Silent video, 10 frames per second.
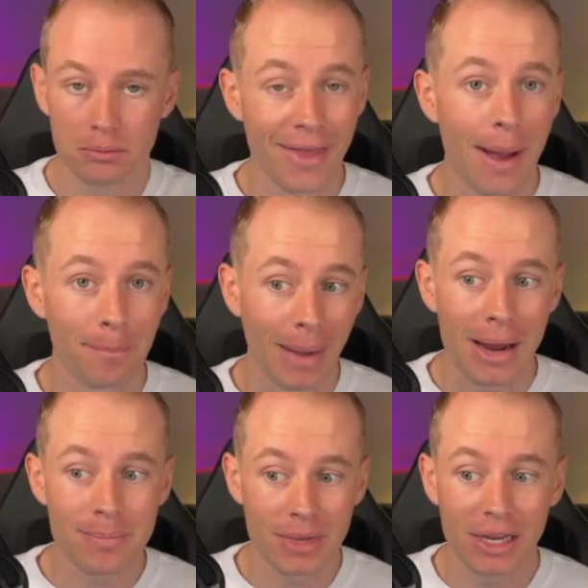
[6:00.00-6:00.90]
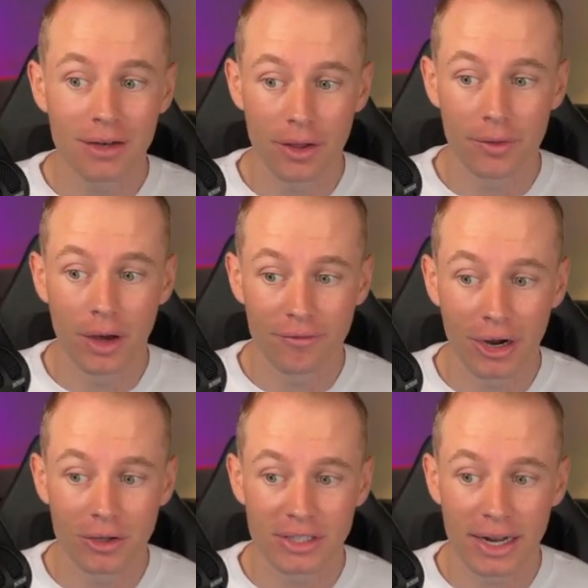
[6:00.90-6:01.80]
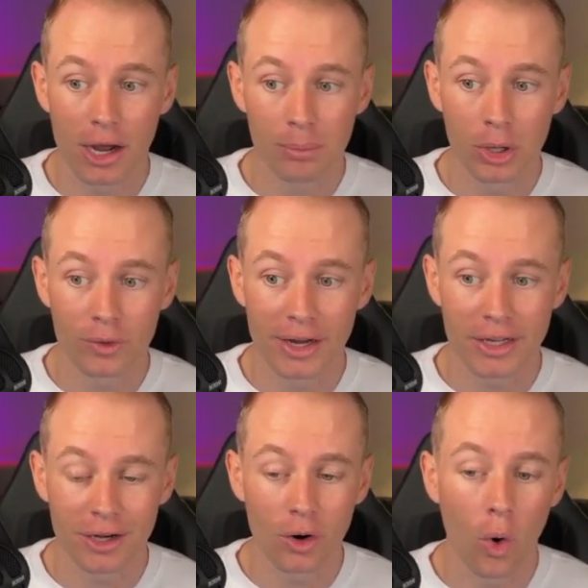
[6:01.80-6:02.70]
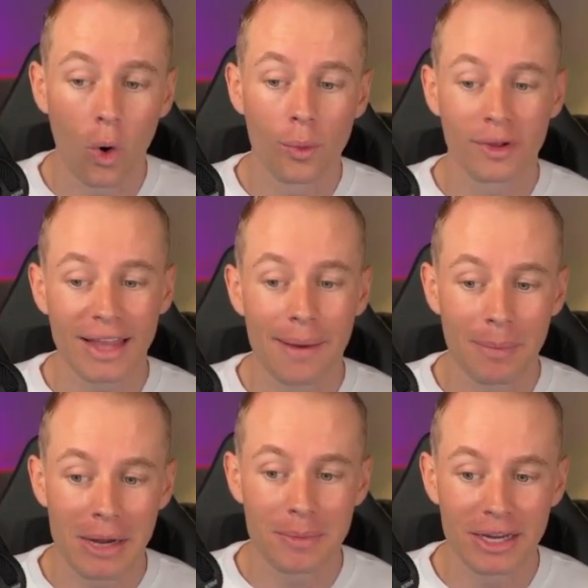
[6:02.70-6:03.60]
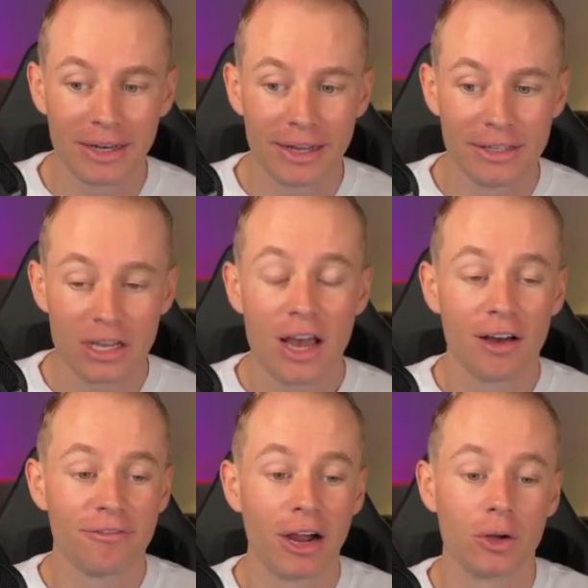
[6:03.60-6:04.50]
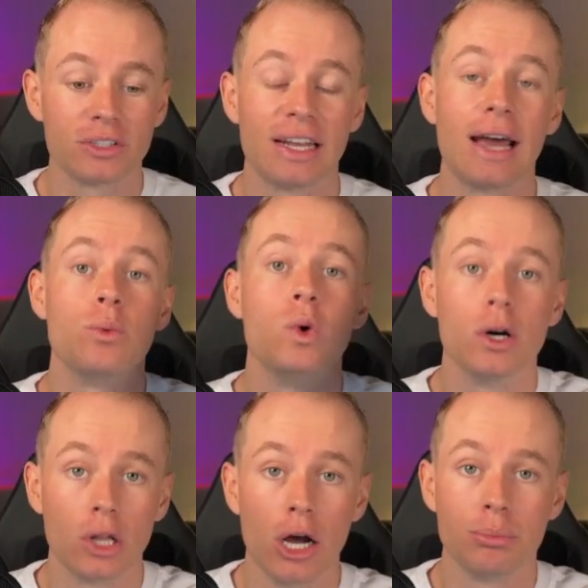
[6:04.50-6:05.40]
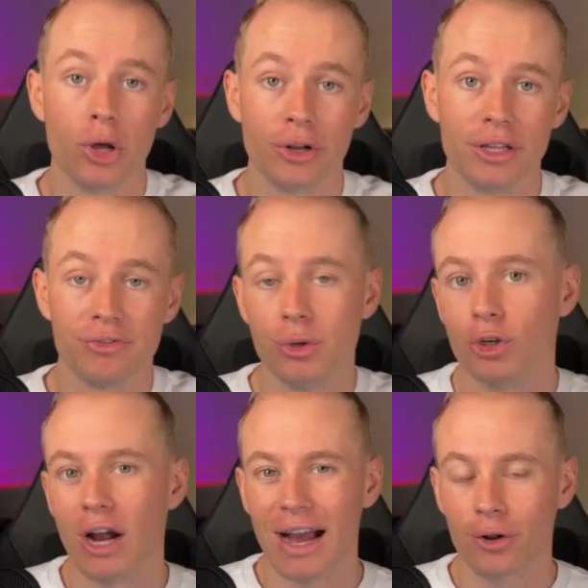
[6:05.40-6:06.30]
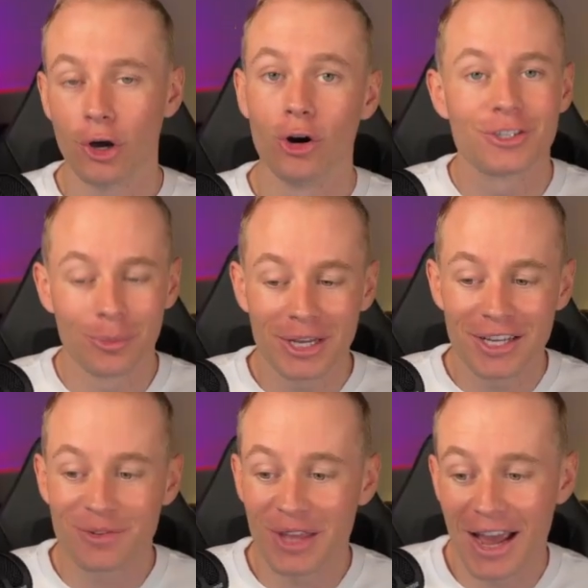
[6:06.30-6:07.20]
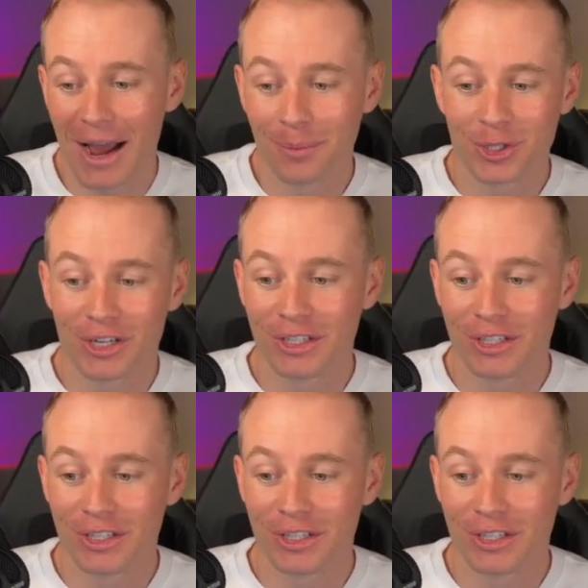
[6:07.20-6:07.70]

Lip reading: That might mean files that I upload right here, or what that might mean is files that I will upload in the future. I don't know. So because of that, I'm just gonna